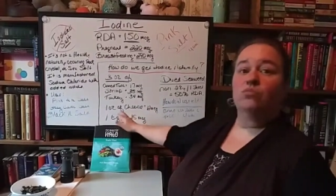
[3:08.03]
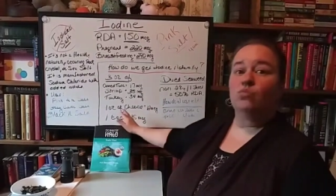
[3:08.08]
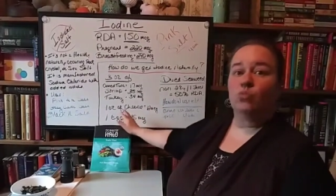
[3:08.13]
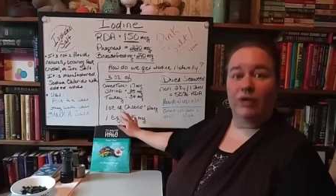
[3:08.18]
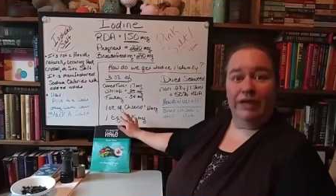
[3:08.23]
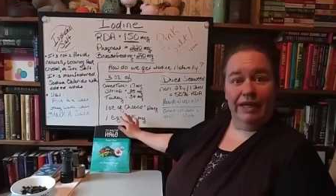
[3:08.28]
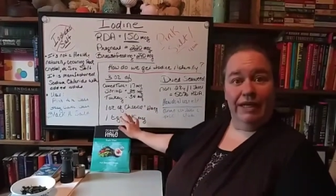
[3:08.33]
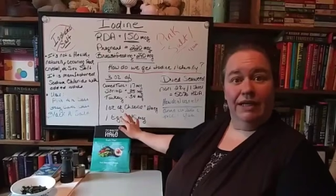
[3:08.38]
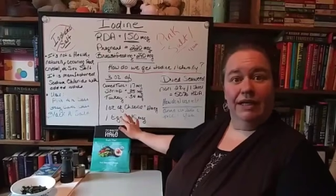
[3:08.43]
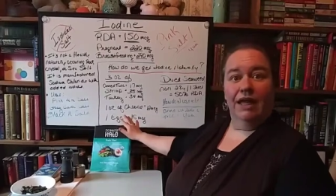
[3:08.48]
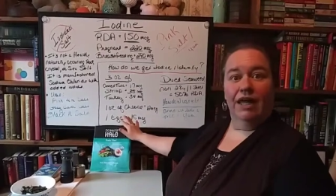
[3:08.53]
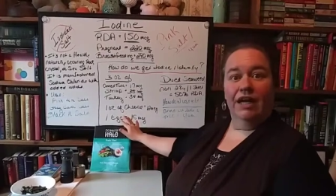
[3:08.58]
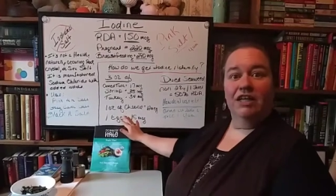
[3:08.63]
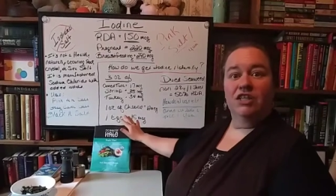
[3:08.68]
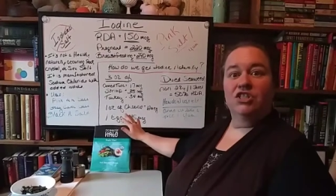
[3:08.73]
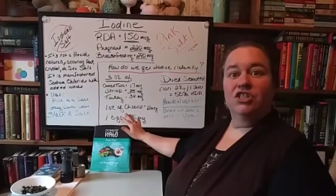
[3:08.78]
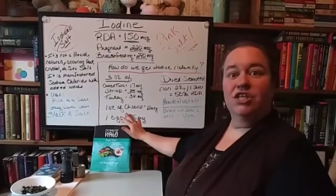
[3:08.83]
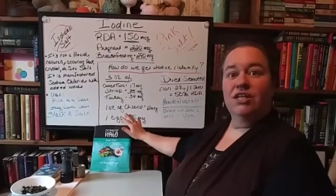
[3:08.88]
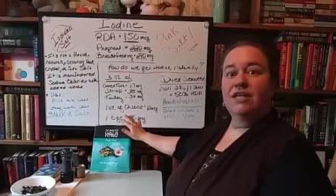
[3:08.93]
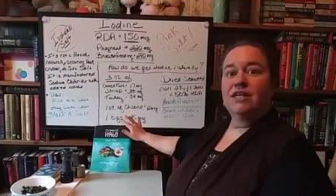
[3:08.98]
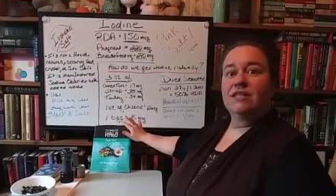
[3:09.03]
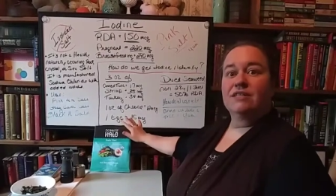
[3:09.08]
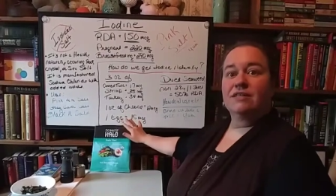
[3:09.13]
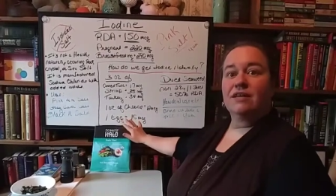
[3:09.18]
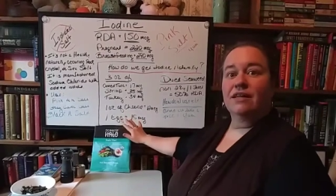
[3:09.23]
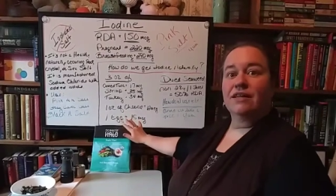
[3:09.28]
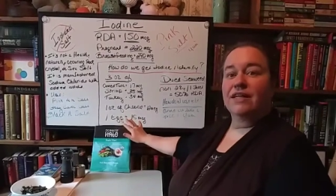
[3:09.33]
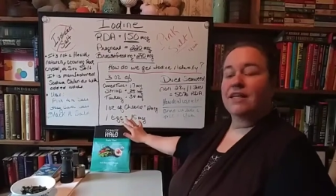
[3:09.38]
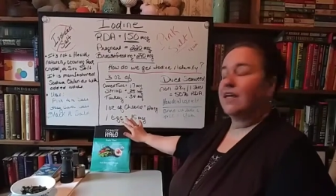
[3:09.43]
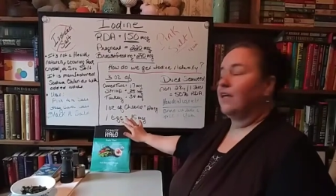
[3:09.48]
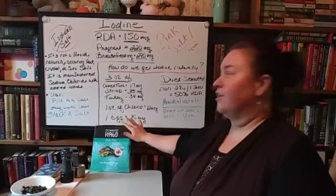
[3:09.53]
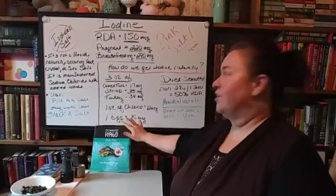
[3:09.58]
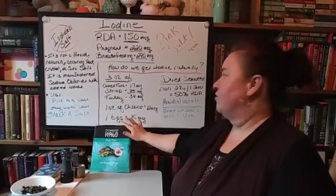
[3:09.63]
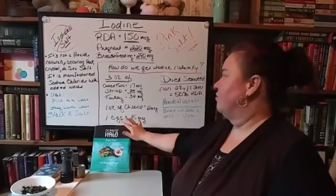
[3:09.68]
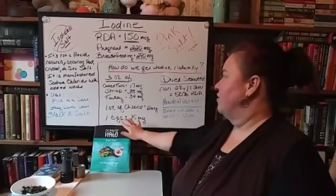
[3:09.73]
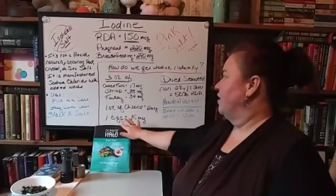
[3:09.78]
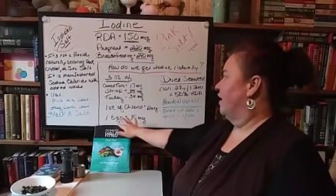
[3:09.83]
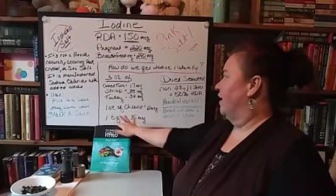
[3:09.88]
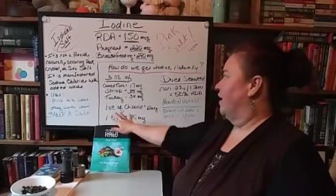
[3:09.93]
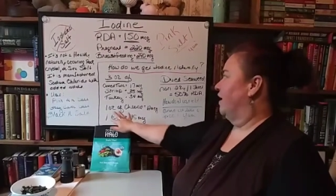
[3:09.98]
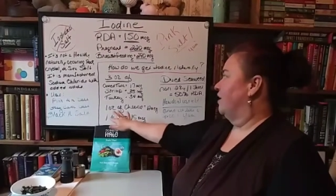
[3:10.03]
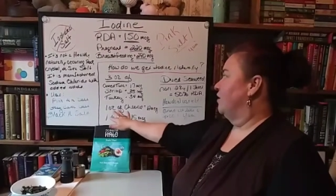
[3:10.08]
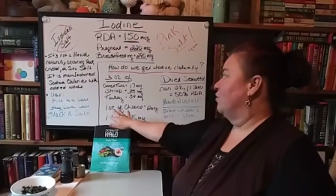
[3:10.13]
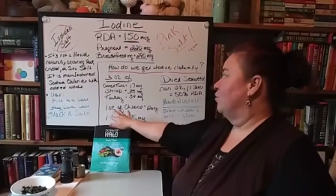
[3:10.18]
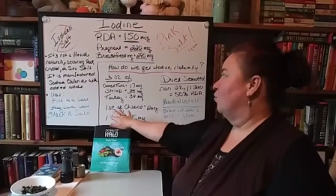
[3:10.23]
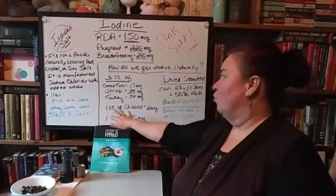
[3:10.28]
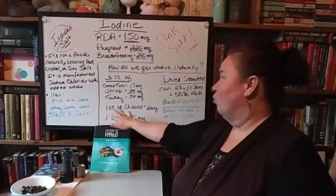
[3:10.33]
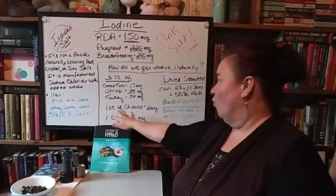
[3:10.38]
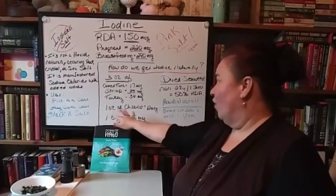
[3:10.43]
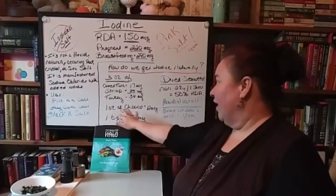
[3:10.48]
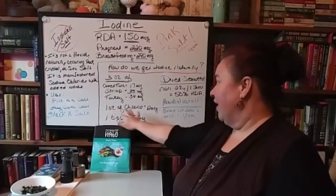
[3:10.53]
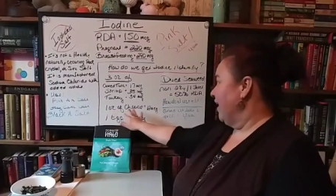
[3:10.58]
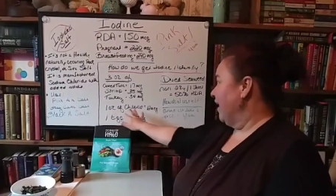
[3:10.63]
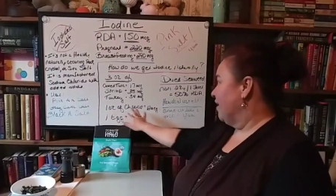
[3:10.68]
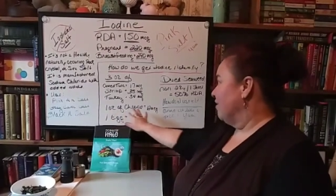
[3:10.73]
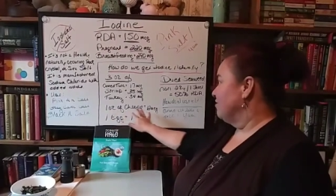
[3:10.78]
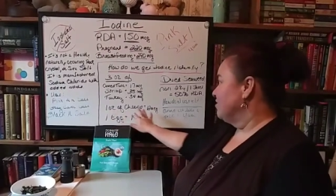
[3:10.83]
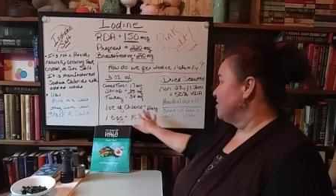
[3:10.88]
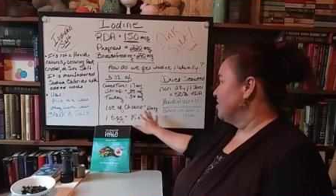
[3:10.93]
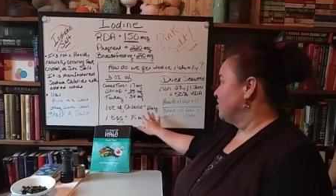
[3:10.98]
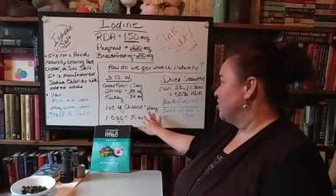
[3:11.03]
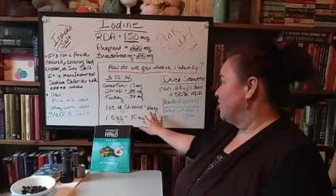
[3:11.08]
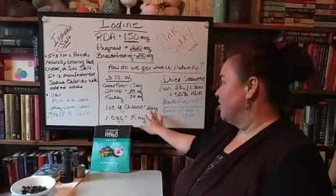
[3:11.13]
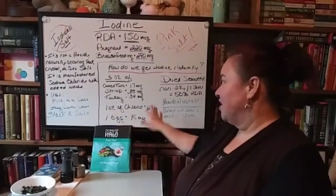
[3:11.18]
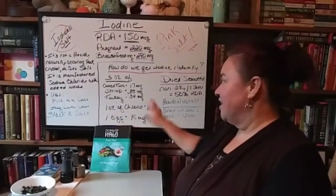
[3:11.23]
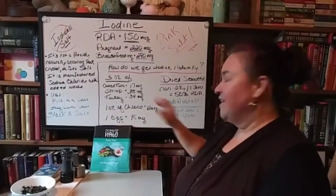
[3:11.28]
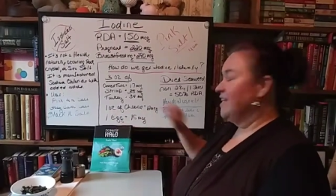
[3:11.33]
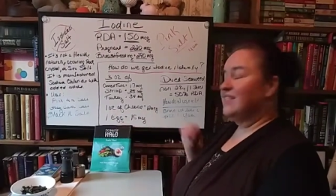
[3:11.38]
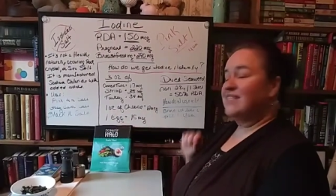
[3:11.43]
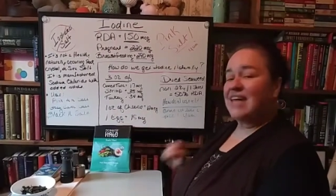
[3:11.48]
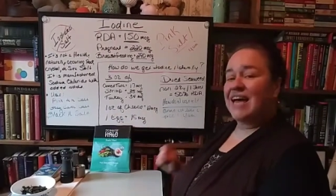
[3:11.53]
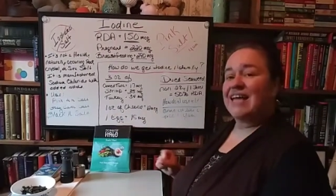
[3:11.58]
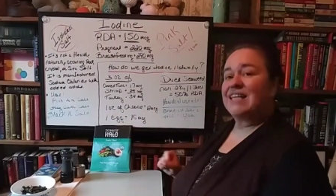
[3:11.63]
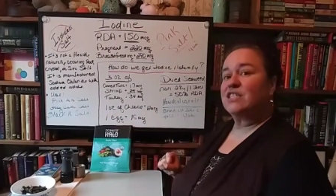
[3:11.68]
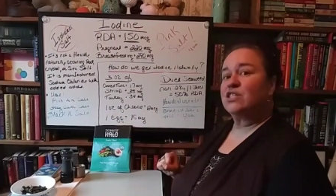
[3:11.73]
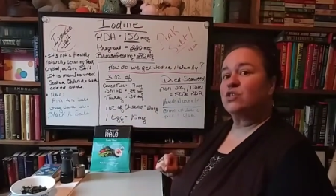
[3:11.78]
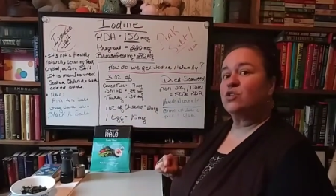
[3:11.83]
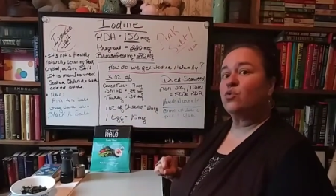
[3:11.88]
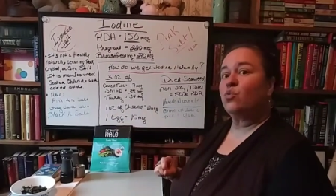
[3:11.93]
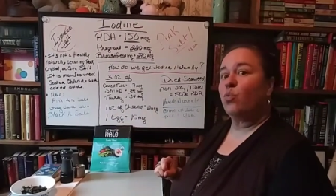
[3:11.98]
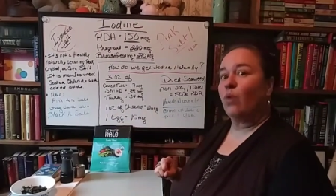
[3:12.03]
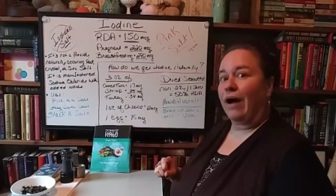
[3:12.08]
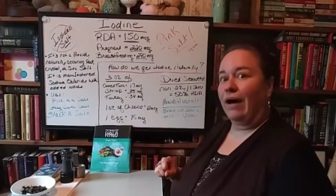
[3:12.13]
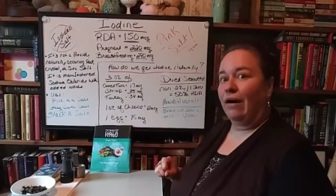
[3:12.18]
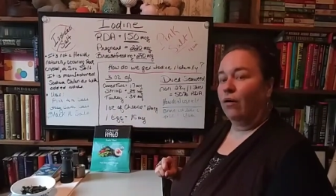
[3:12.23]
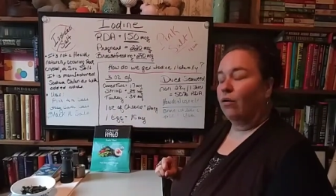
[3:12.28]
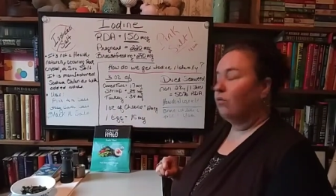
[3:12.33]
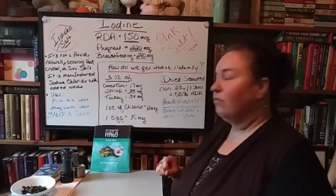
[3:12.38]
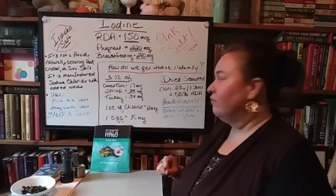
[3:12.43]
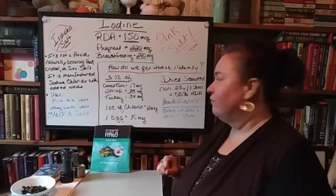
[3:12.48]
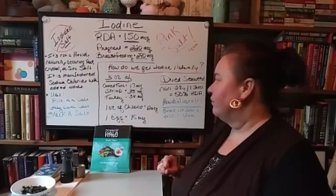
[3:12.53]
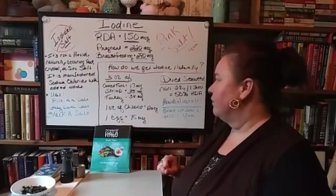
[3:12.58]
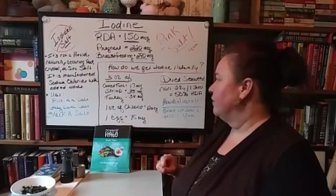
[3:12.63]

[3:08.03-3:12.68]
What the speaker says: We eat a lot of cheese on the keto diet. 1 ounce of cheese has 12.